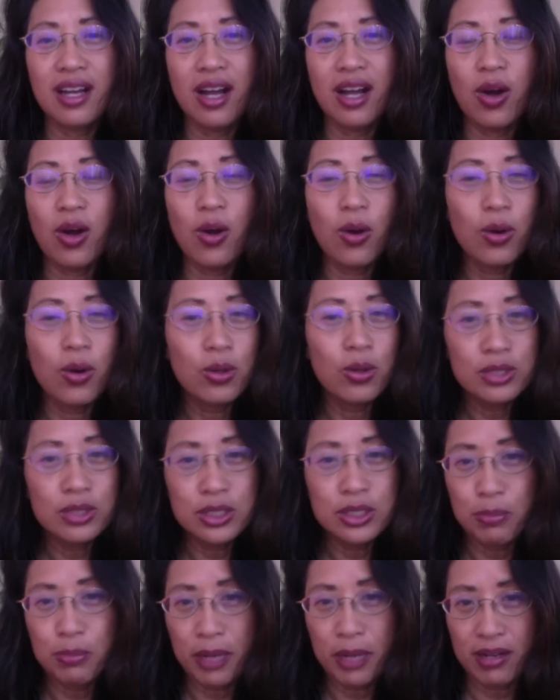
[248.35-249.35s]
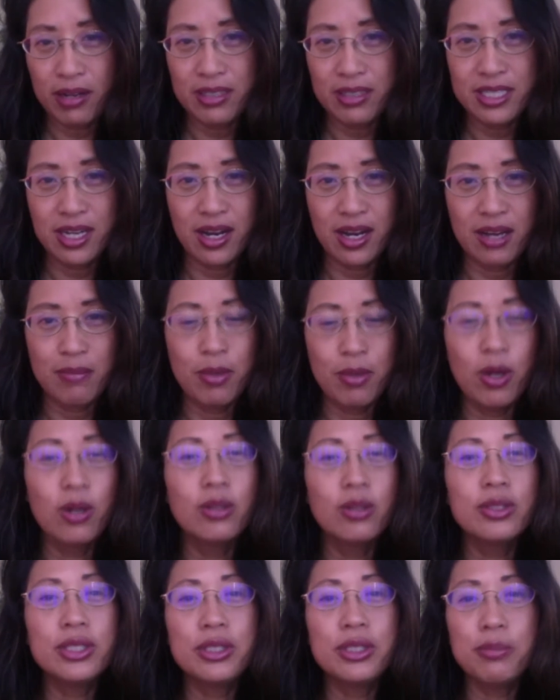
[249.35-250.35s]
a whole new paradigm, a
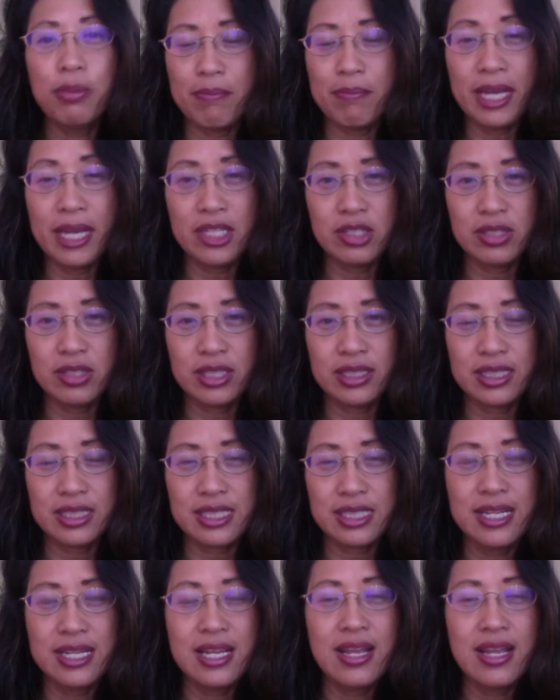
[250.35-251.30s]
whole new matrix